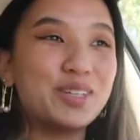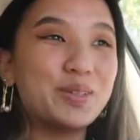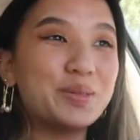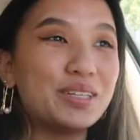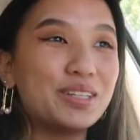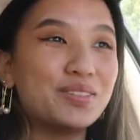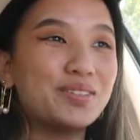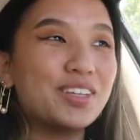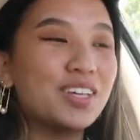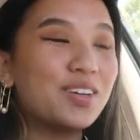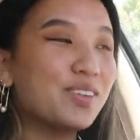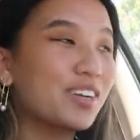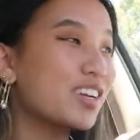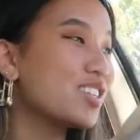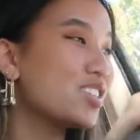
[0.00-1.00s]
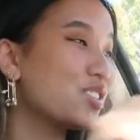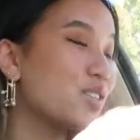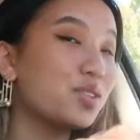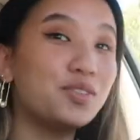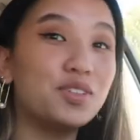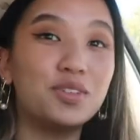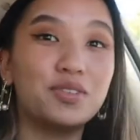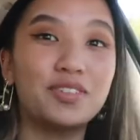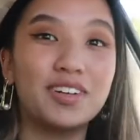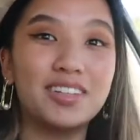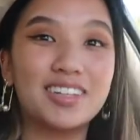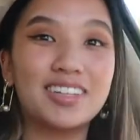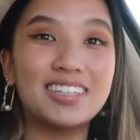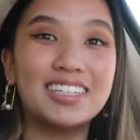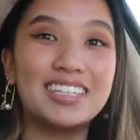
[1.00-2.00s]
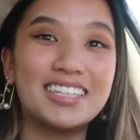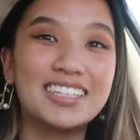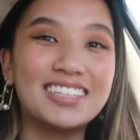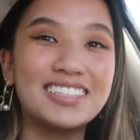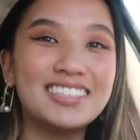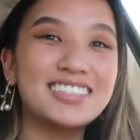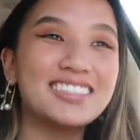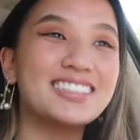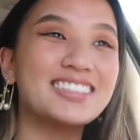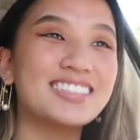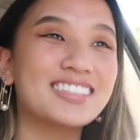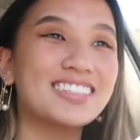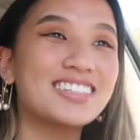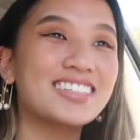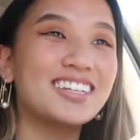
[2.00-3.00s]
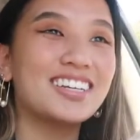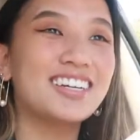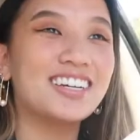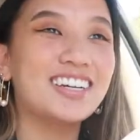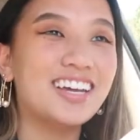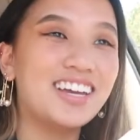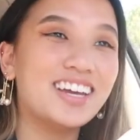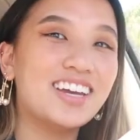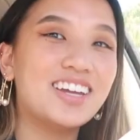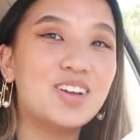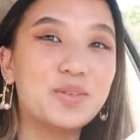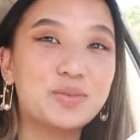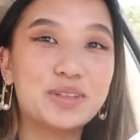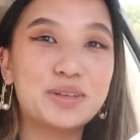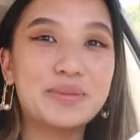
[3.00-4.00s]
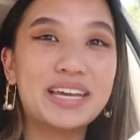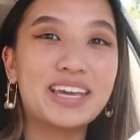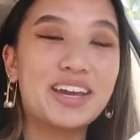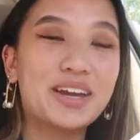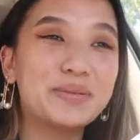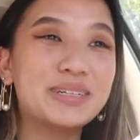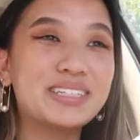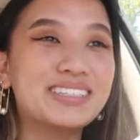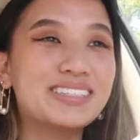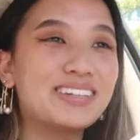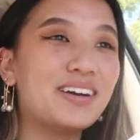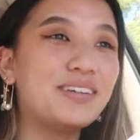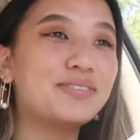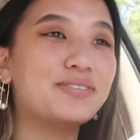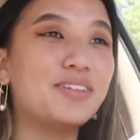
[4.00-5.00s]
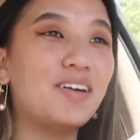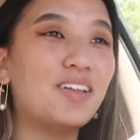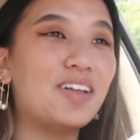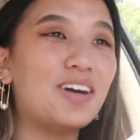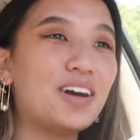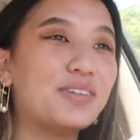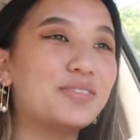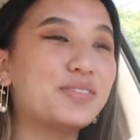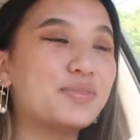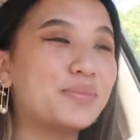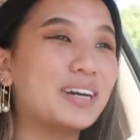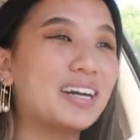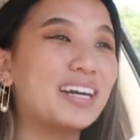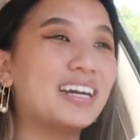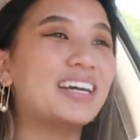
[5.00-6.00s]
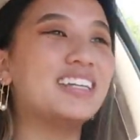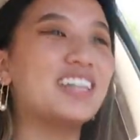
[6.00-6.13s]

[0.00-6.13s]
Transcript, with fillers: you with me. We're gonna do a few fun things. And hopefully my camera does not fall off of my